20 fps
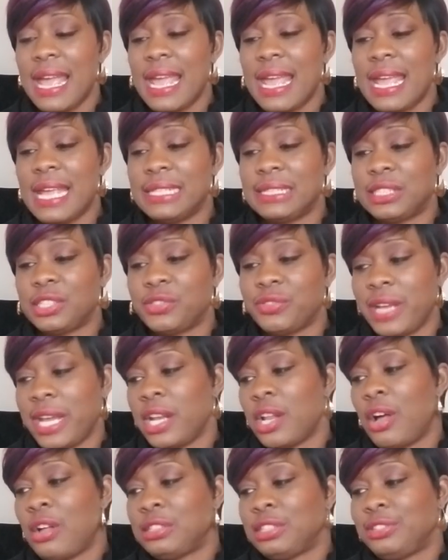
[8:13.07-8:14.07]
it's
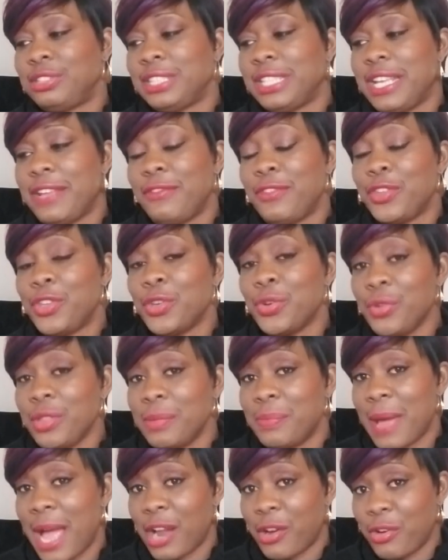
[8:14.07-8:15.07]
great also to give you
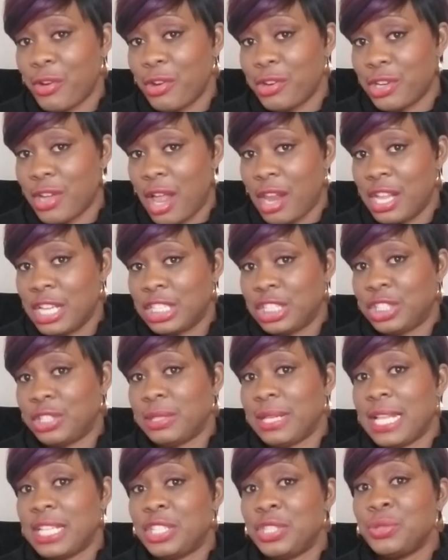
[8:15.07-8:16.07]
the background knowledge
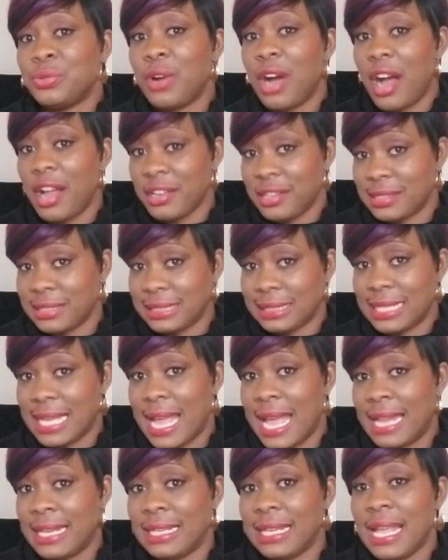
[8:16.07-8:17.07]
so that you
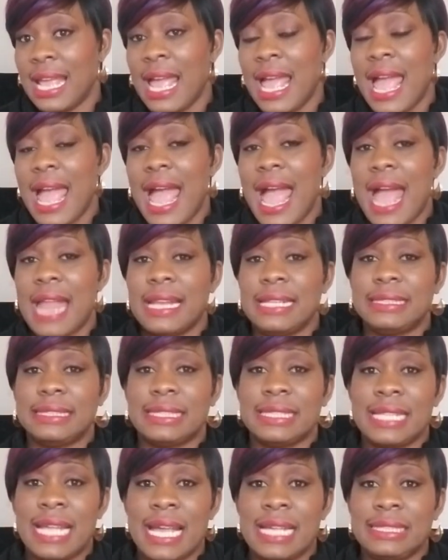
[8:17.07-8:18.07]
understand and
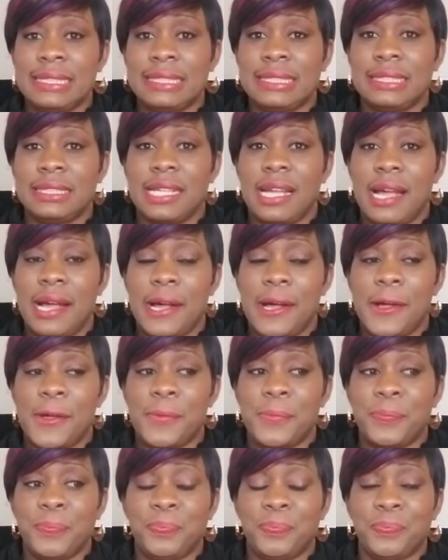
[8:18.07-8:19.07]
it's less
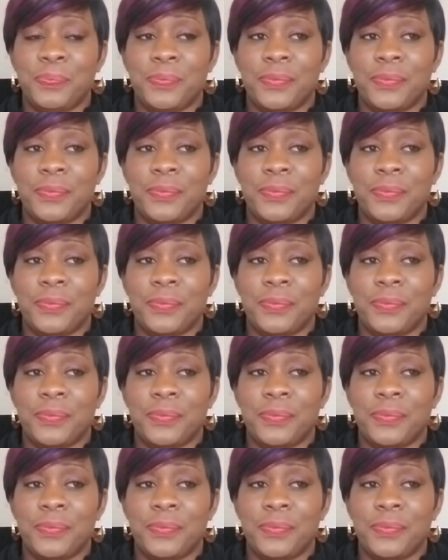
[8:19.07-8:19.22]
um,